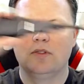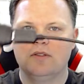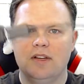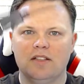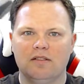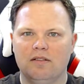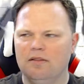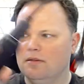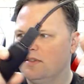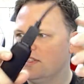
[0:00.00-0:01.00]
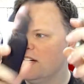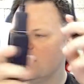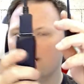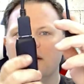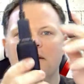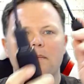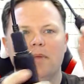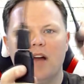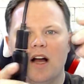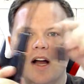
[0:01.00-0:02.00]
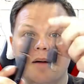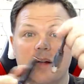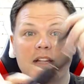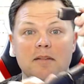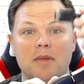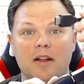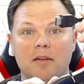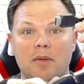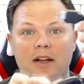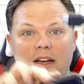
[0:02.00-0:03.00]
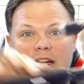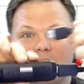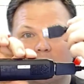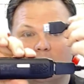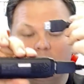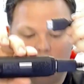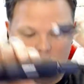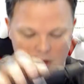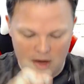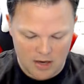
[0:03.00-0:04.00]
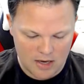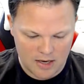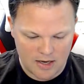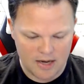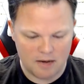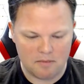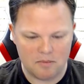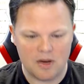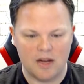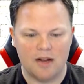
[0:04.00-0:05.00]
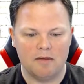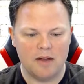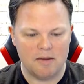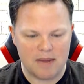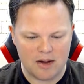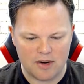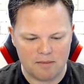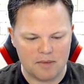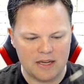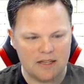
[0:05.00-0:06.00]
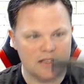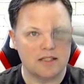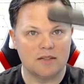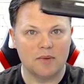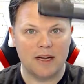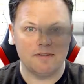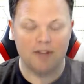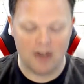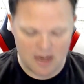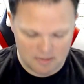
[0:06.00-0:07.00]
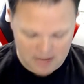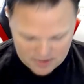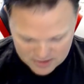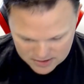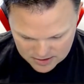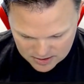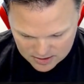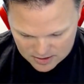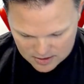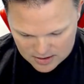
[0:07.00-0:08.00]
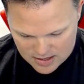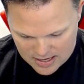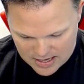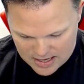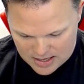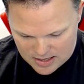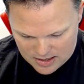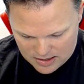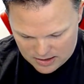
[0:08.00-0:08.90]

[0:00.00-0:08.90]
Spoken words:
nice and snug, and then be able to plug it in and mount it. But we got to figure out how to mount this thing, and